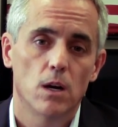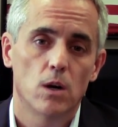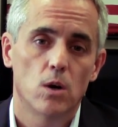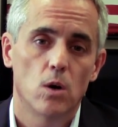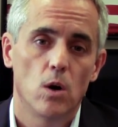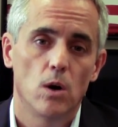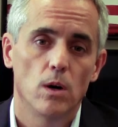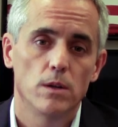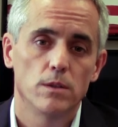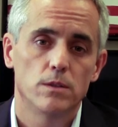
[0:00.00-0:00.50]

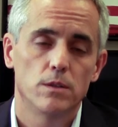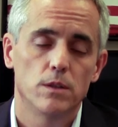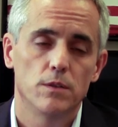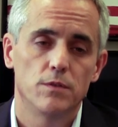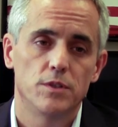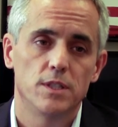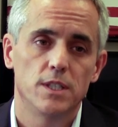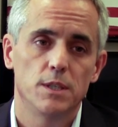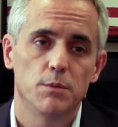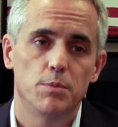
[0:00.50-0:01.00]
cause of
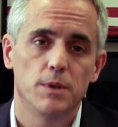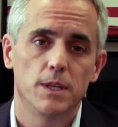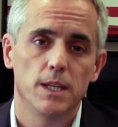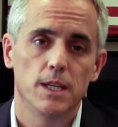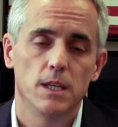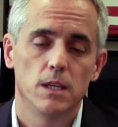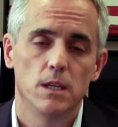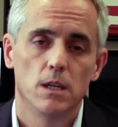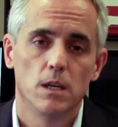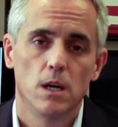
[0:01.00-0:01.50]

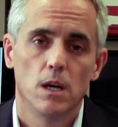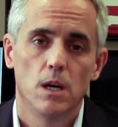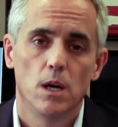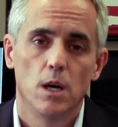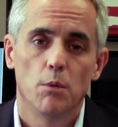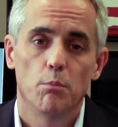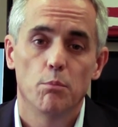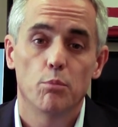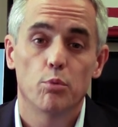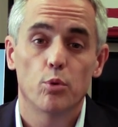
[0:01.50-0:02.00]
CP.
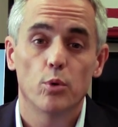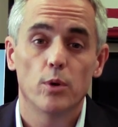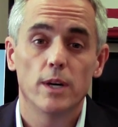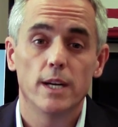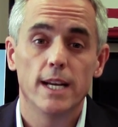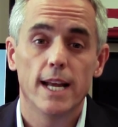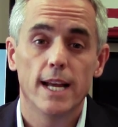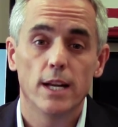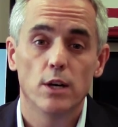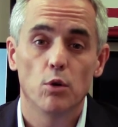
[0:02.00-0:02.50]

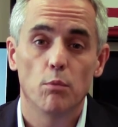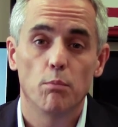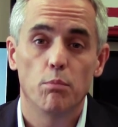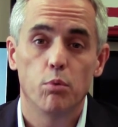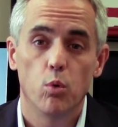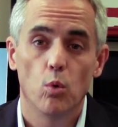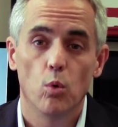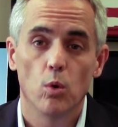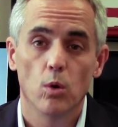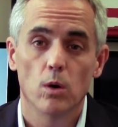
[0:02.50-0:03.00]
Prenatal
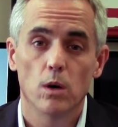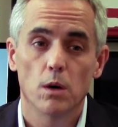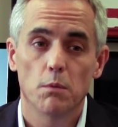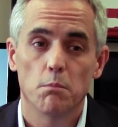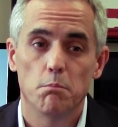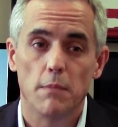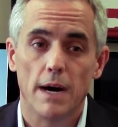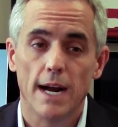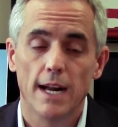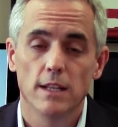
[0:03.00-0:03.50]
poor
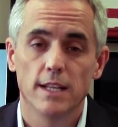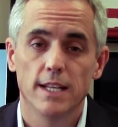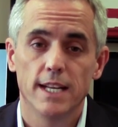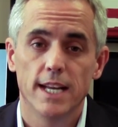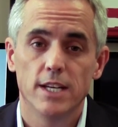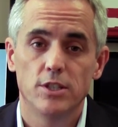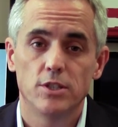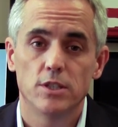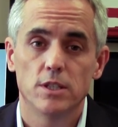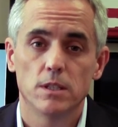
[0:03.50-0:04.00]

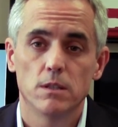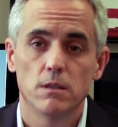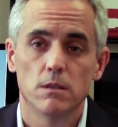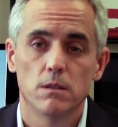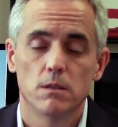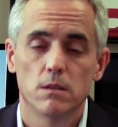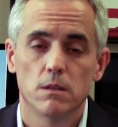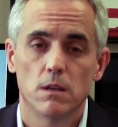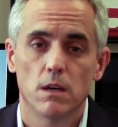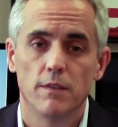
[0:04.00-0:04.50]
myelination
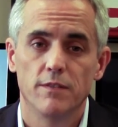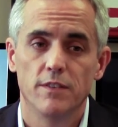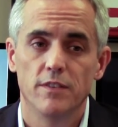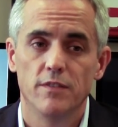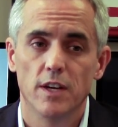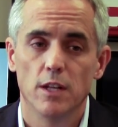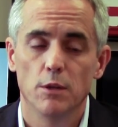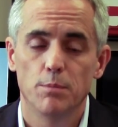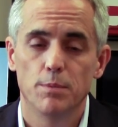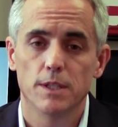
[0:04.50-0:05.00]
of
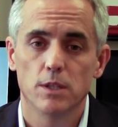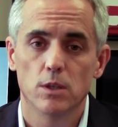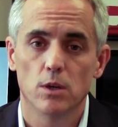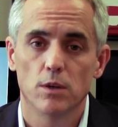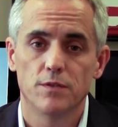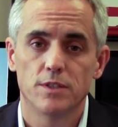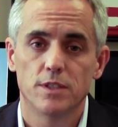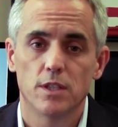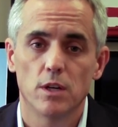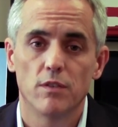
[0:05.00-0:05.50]
developing
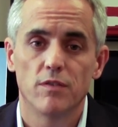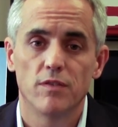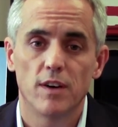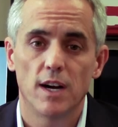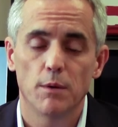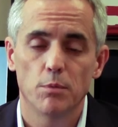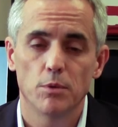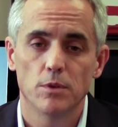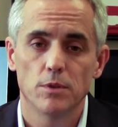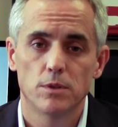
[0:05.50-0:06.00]
nerve cell
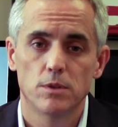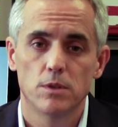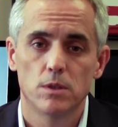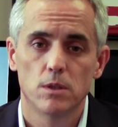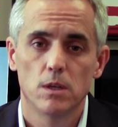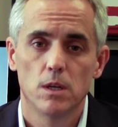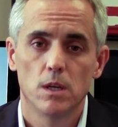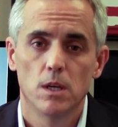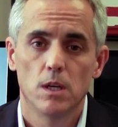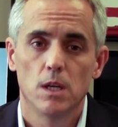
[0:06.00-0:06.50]
fibers,
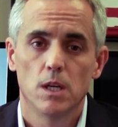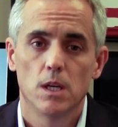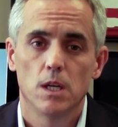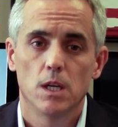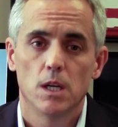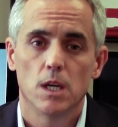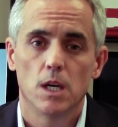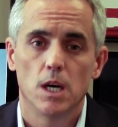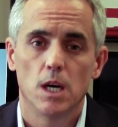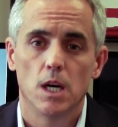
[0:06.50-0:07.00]

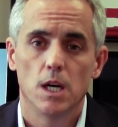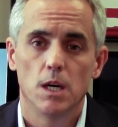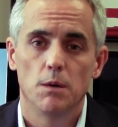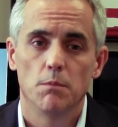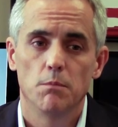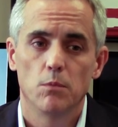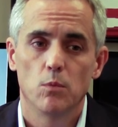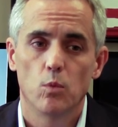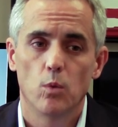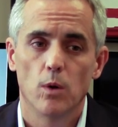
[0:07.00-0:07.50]

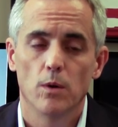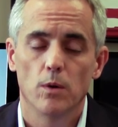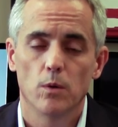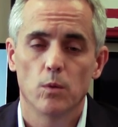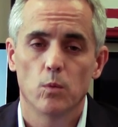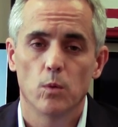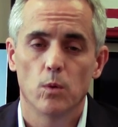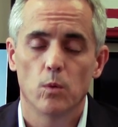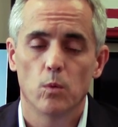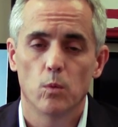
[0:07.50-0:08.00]
where
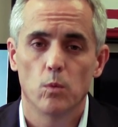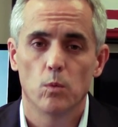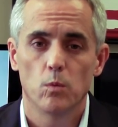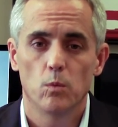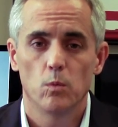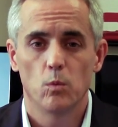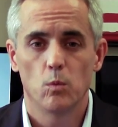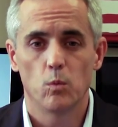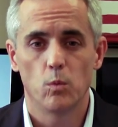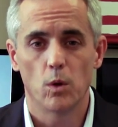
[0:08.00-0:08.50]

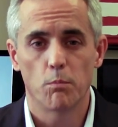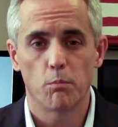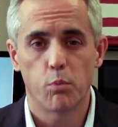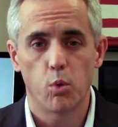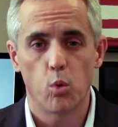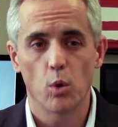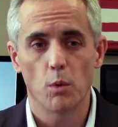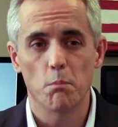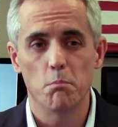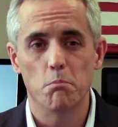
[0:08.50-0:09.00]

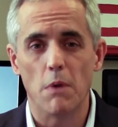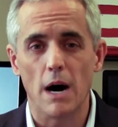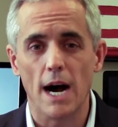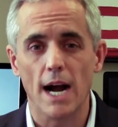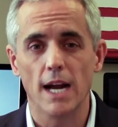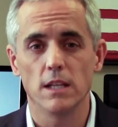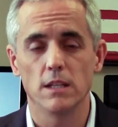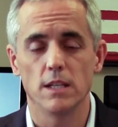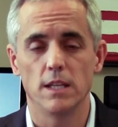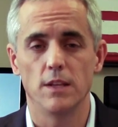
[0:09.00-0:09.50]
poor
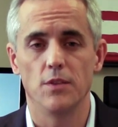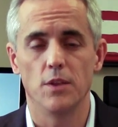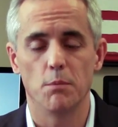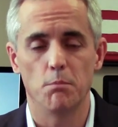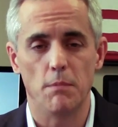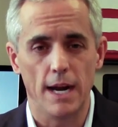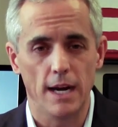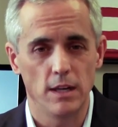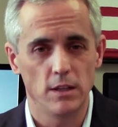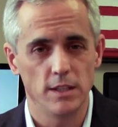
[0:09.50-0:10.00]
myelin, the
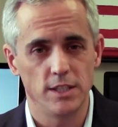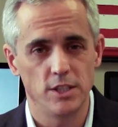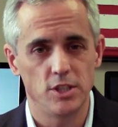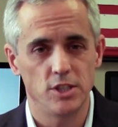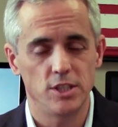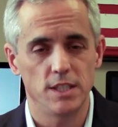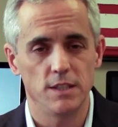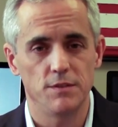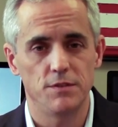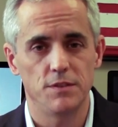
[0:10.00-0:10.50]
myelin
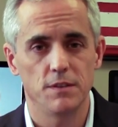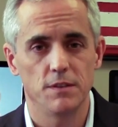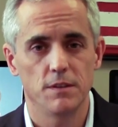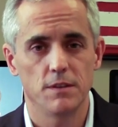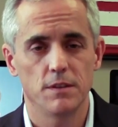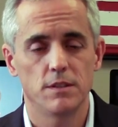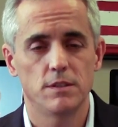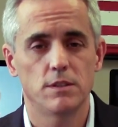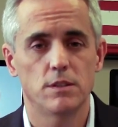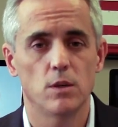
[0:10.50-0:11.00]
sheath
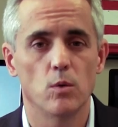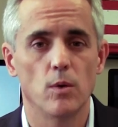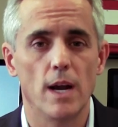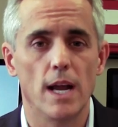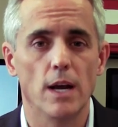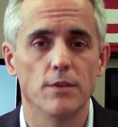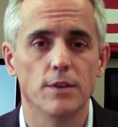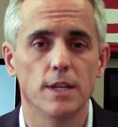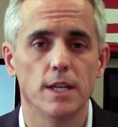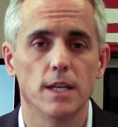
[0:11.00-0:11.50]

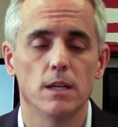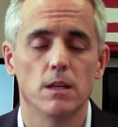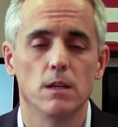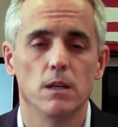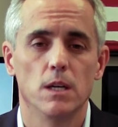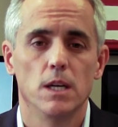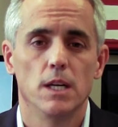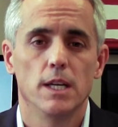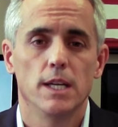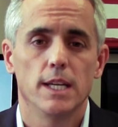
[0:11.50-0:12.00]
surrounding
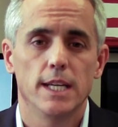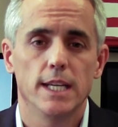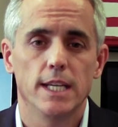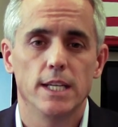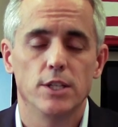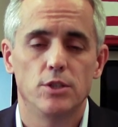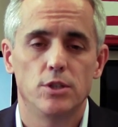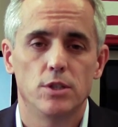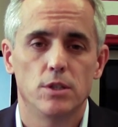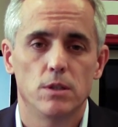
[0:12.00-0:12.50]

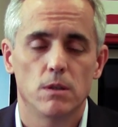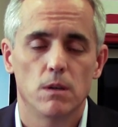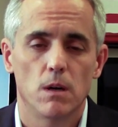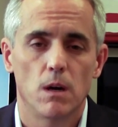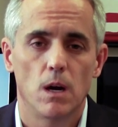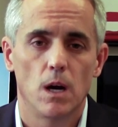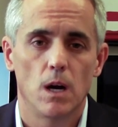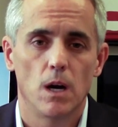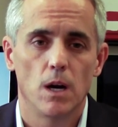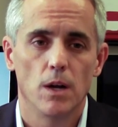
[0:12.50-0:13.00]
each
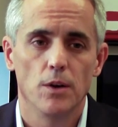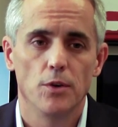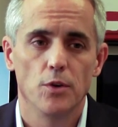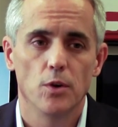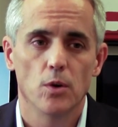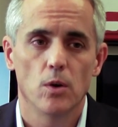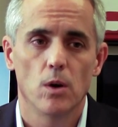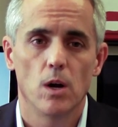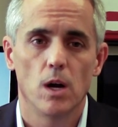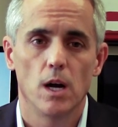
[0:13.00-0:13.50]

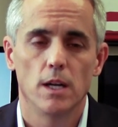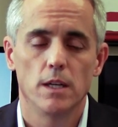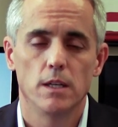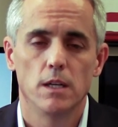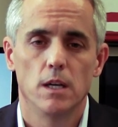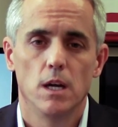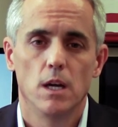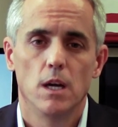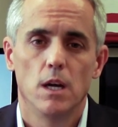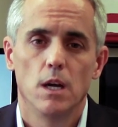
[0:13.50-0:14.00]
neuron,